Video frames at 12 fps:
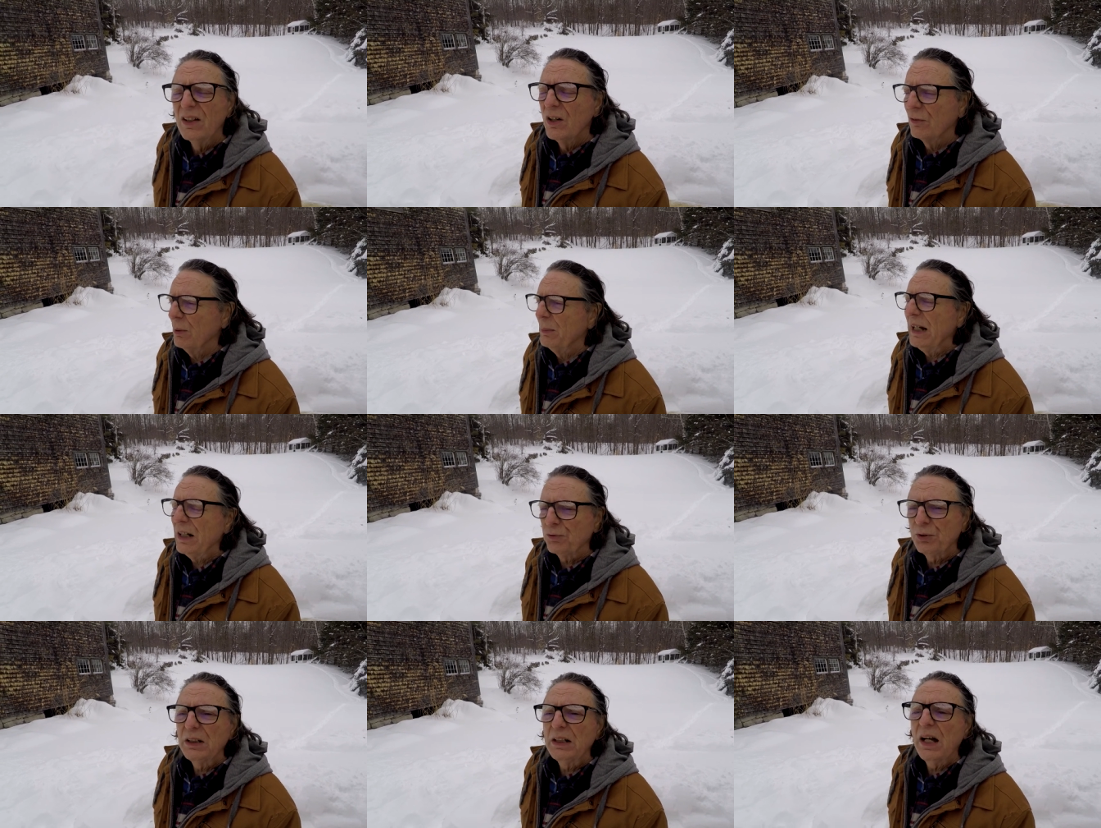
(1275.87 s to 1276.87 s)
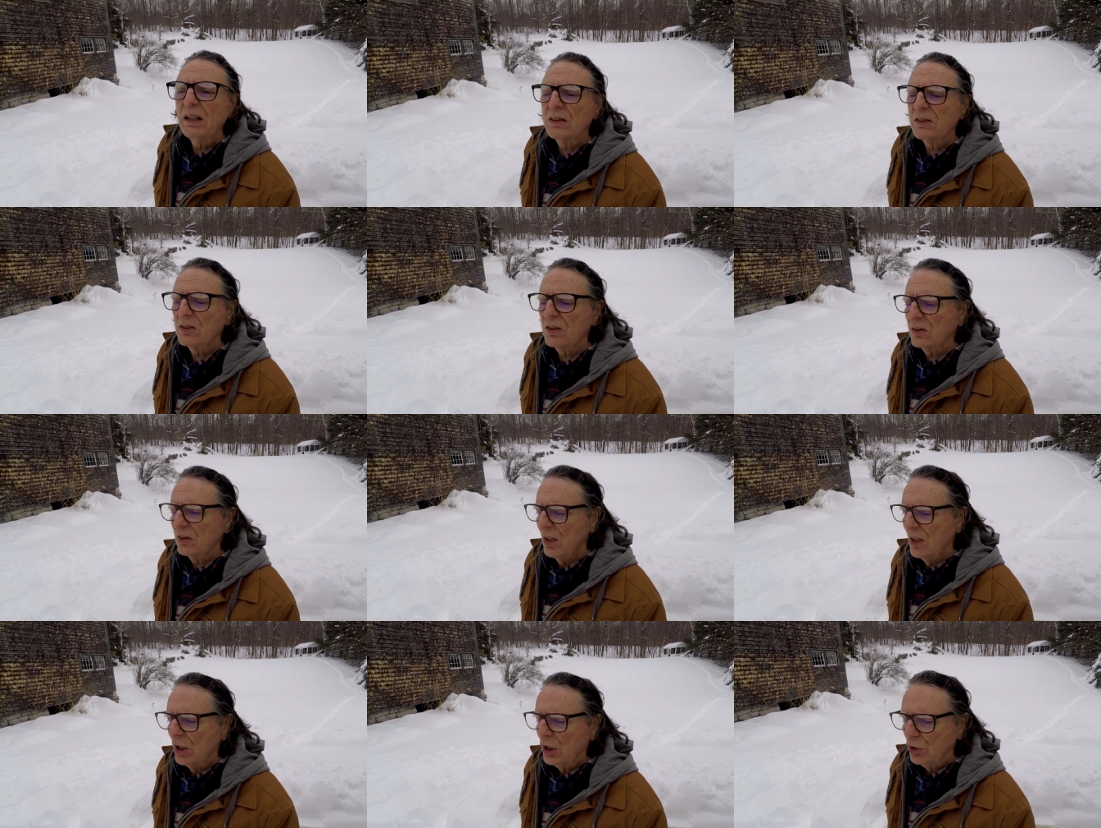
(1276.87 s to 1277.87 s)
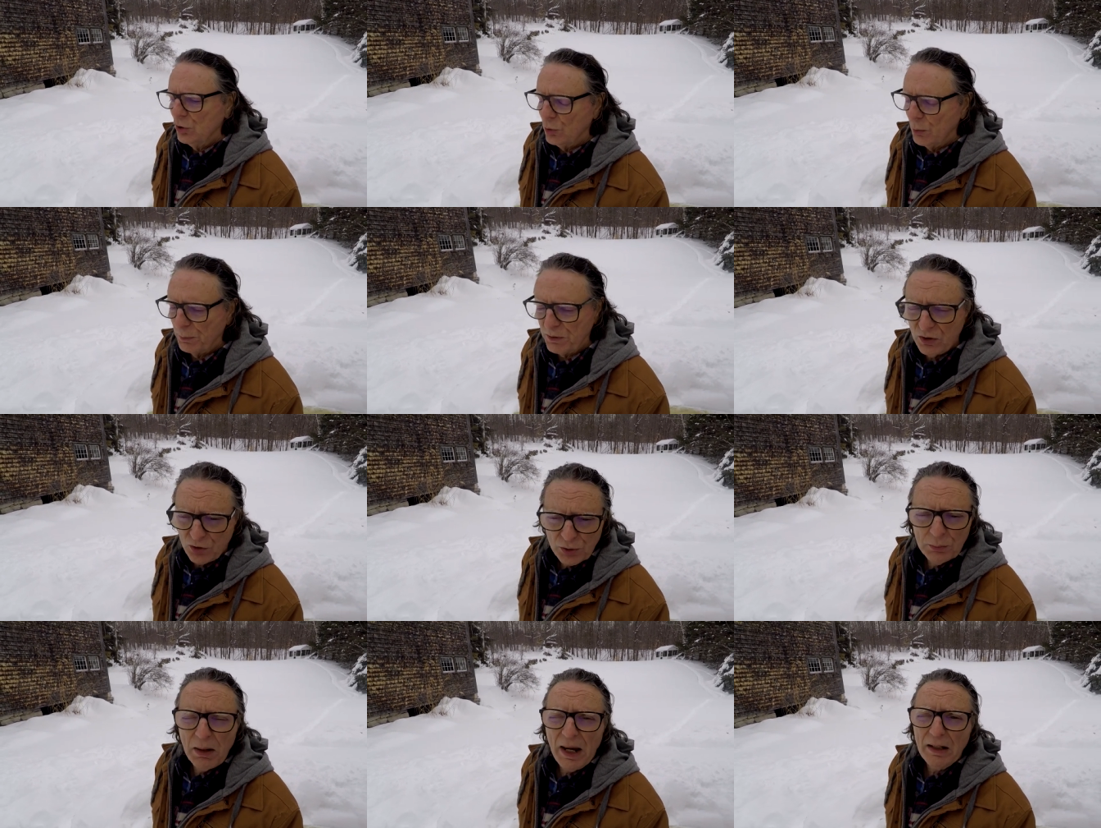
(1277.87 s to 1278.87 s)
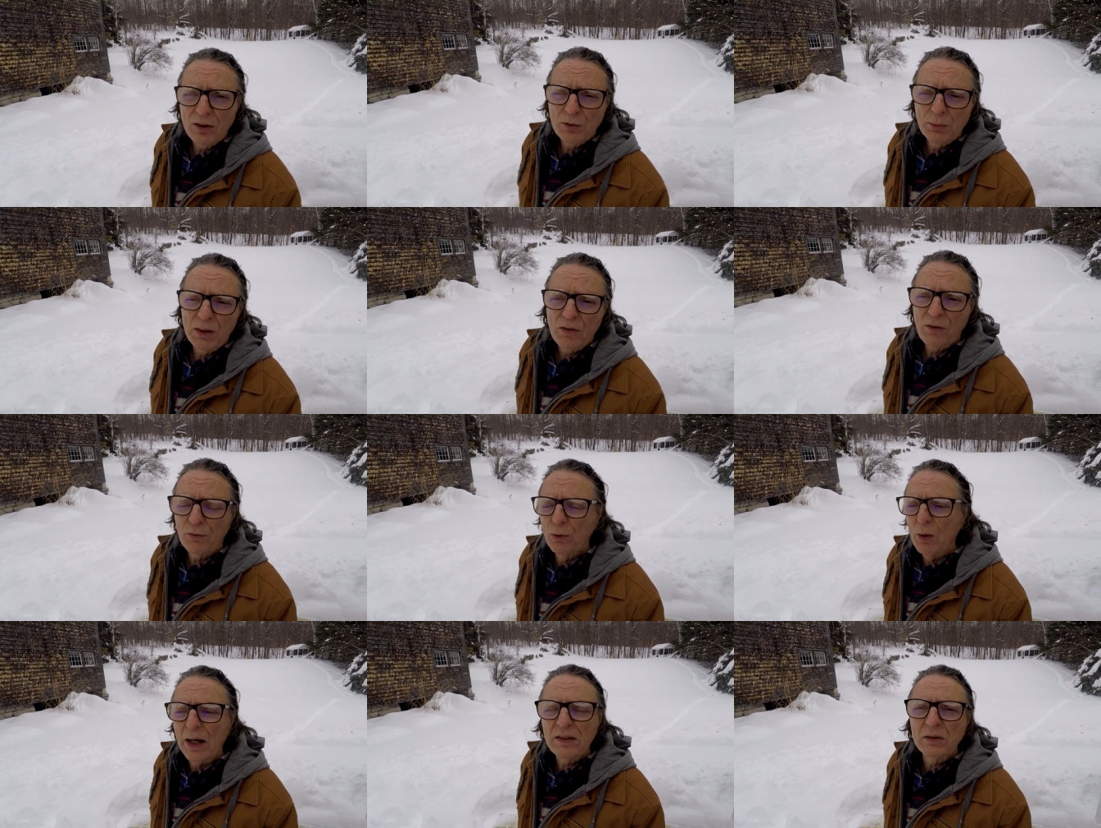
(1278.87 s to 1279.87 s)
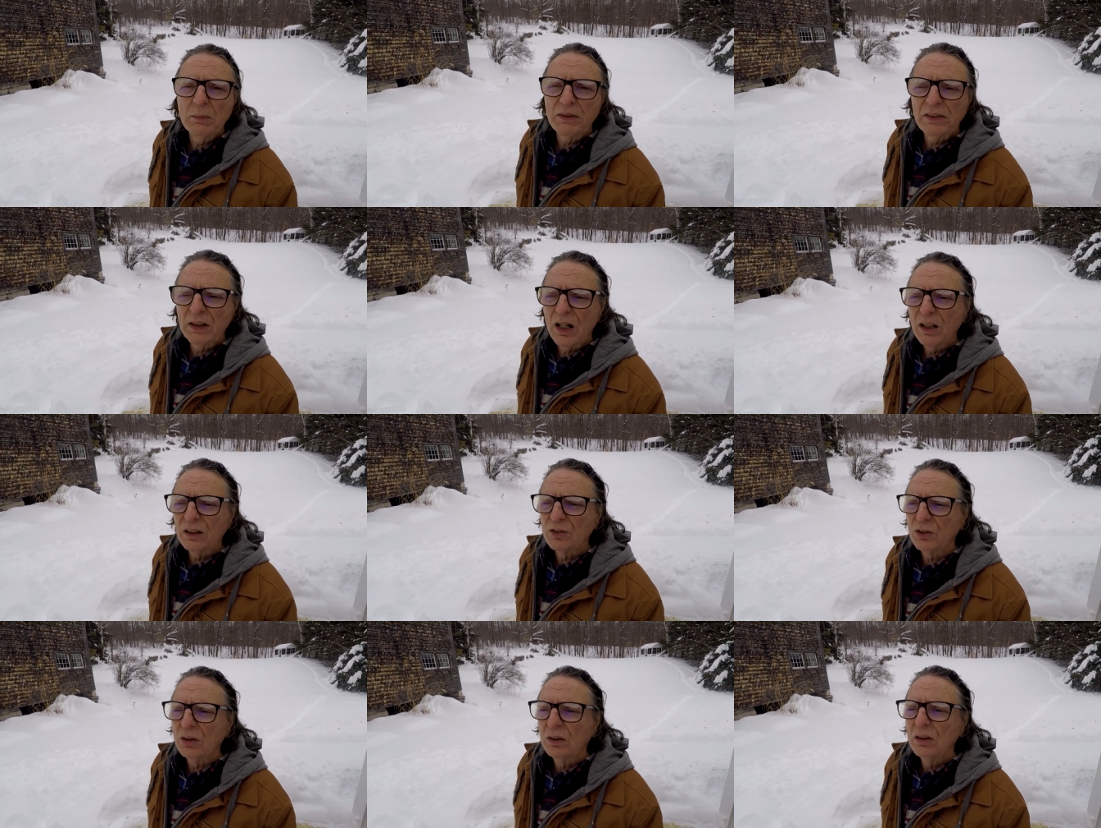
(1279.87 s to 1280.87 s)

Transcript: from entry analysis to position management through exit methodology.